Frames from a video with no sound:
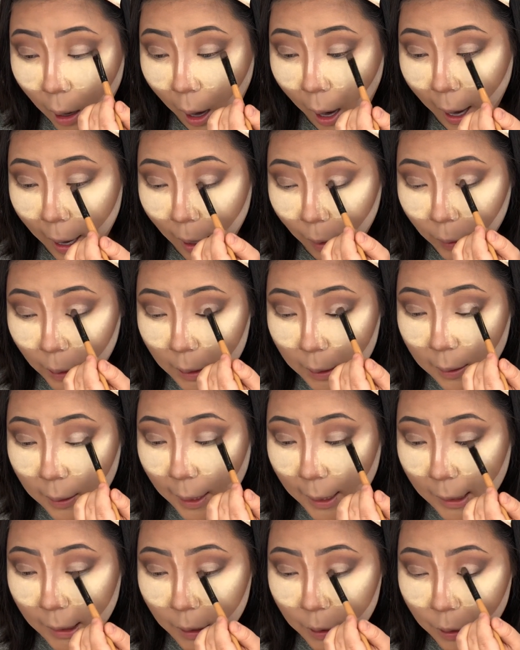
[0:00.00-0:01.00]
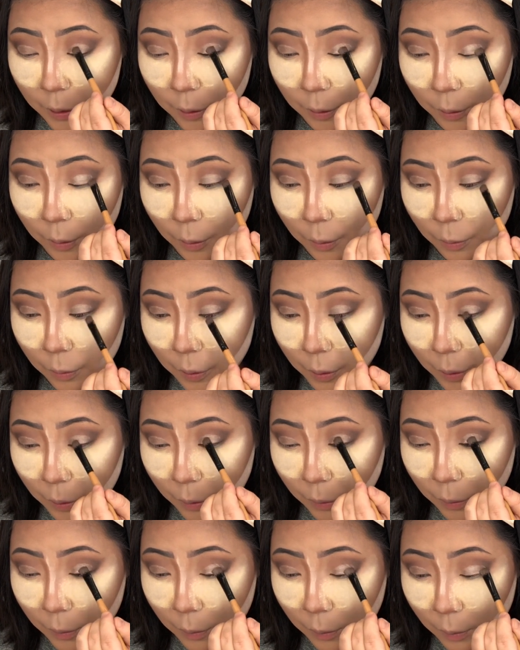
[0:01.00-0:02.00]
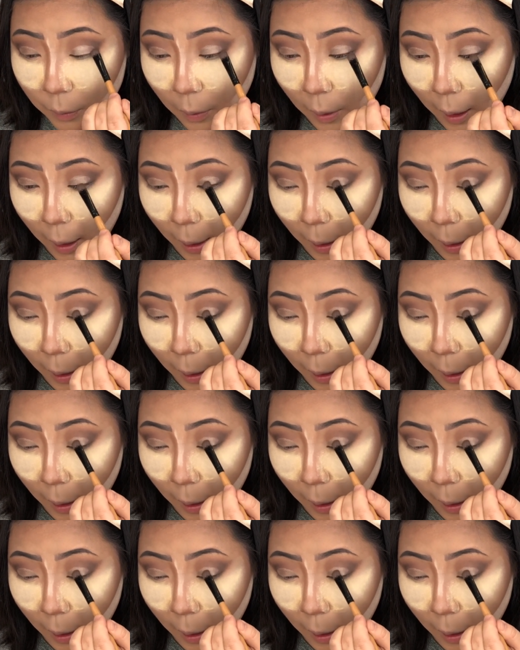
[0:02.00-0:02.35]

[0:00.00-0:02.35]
I always like to do